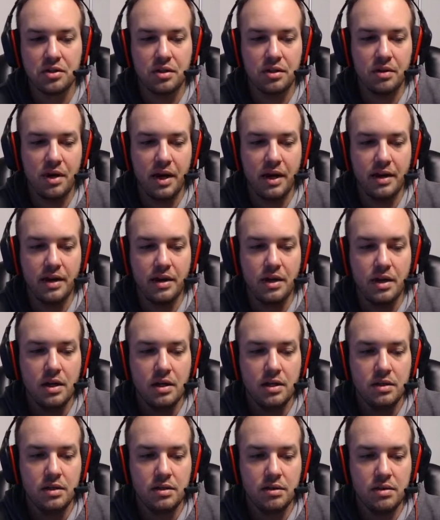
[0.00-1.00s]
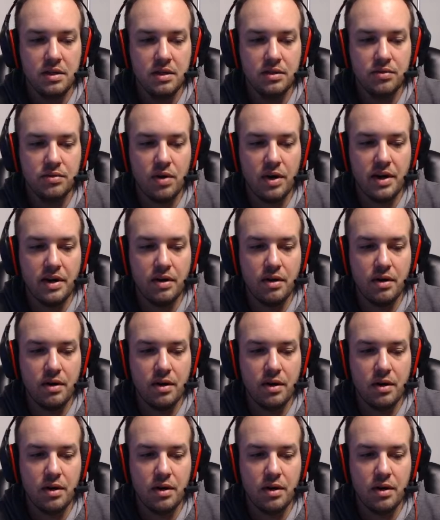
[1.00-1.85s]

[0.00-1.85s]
Okay, so this right here